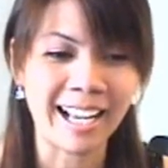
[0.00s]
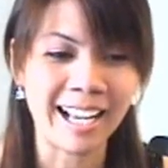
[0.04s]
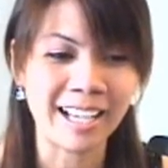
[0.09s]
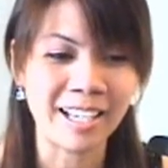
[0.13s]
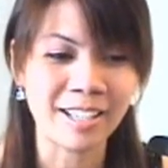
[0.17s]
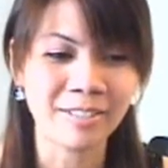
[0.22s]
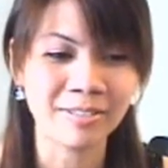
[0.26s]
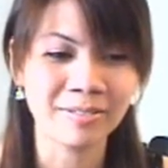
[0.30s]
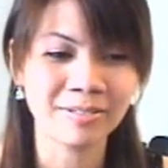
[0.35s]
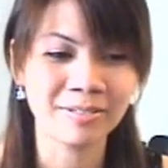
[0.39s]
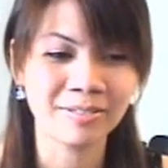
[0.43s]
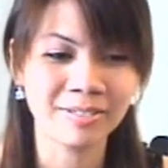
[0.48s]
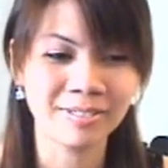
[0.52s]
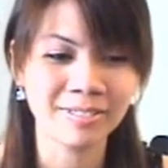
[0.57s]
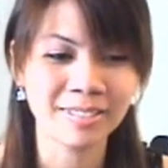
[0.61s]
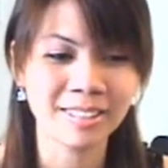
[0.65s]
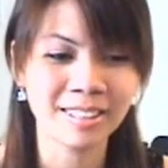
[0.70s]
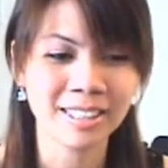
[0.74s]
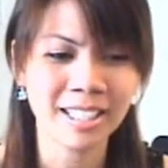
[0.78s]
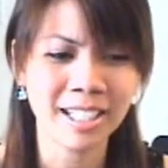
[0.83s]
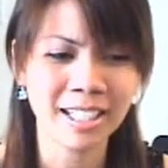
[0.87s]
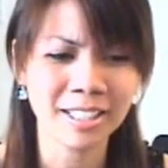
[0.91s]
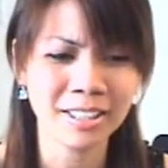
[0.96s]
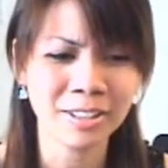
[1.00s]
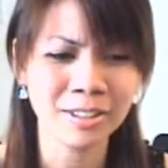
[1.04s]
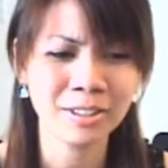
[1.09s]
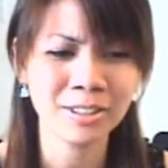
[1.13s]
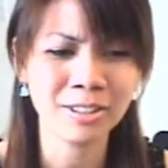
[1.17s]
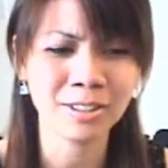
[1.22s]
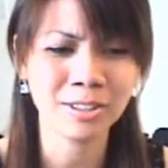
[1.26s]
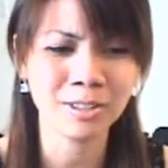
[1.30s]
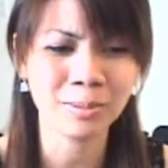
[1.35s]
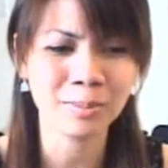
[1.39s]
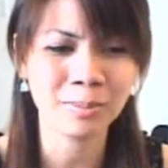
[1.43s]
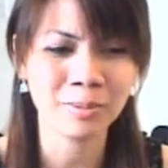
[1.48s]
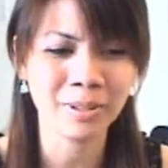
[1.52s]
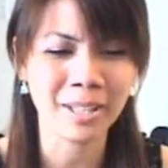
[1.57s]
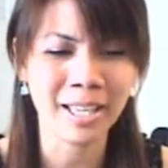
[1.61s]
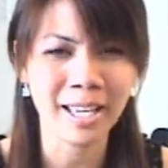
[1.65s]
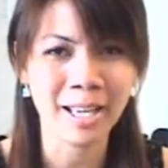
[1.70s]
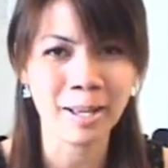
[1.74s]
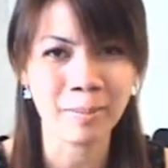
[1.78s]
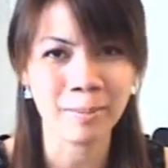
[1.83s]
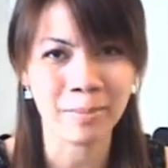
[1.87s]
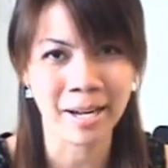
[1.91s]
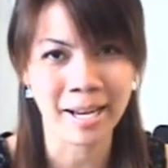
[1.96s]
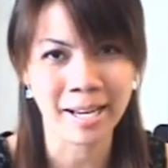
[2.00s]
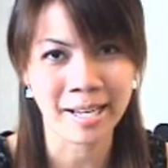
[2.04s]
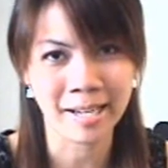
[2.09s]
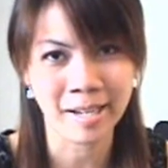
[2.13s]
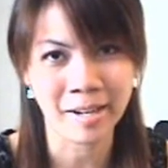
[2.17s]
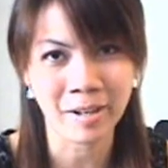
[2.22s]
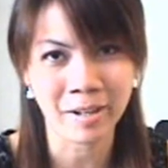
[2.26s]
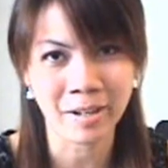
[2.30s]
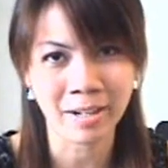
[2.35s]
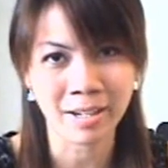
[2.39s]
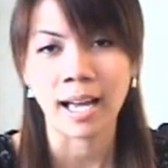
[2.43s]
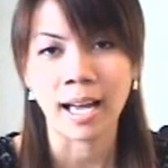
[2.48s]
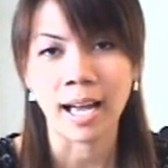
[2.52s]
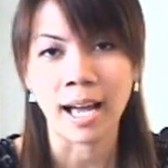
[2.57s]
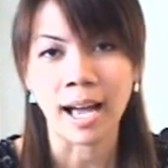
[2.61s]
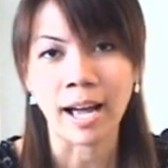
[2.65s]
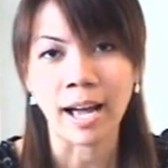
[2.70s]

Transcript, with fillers: I got used to playing by ear.